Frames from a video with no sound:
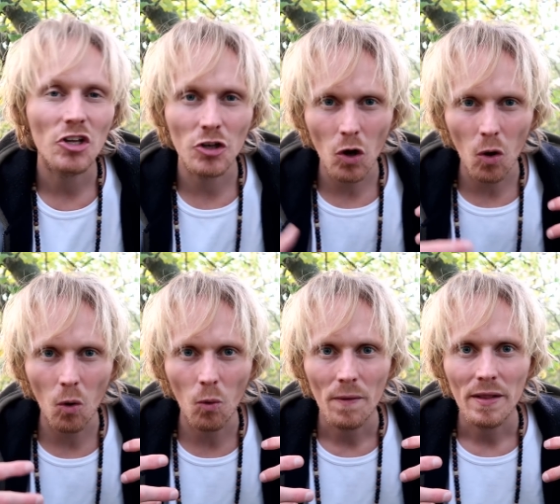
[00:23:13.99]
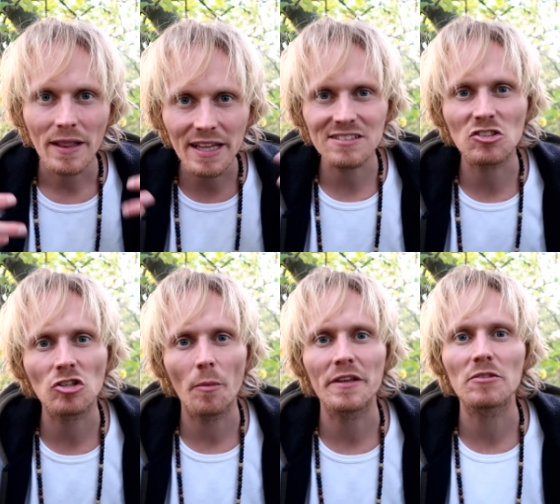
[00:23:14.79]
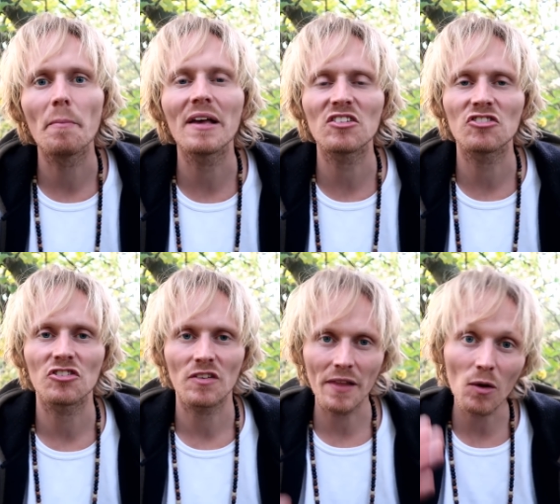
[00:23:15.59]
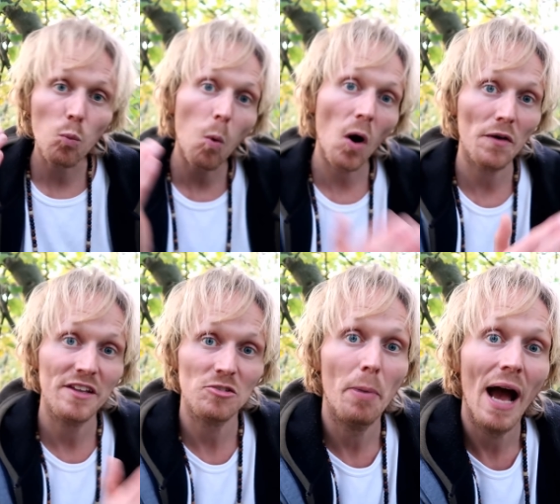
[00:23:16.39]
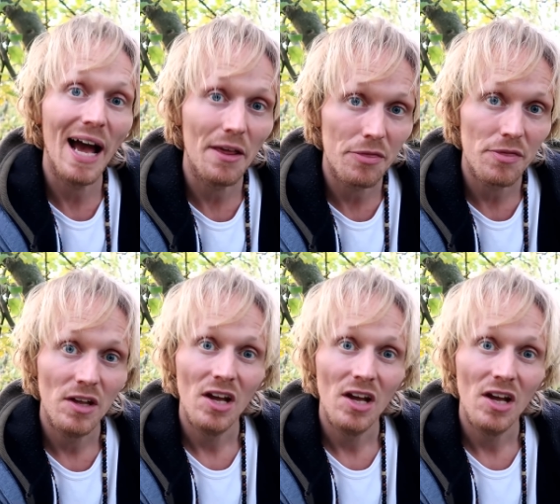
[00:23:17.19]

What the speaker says: you know, listen to some of these messages and then walk this path